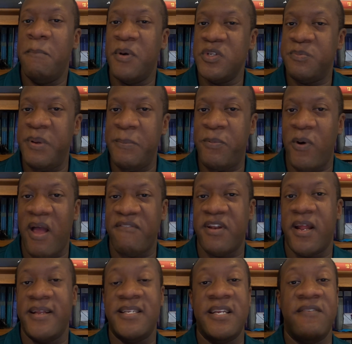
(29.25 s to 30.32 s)
Most people have
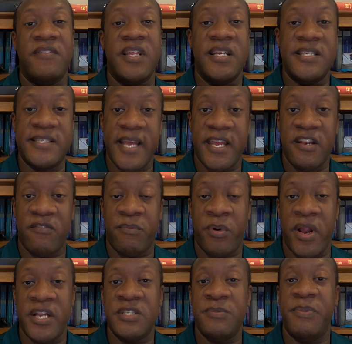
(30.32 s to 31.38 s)
an idea of the executive
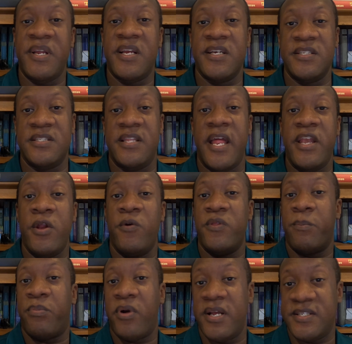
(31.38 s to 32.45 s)
branch because they know the
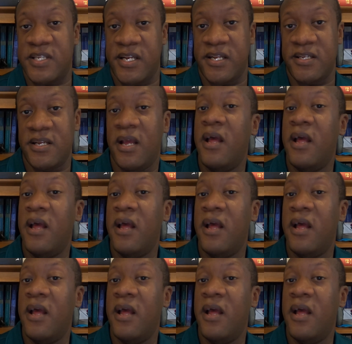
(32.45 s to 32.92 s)
president.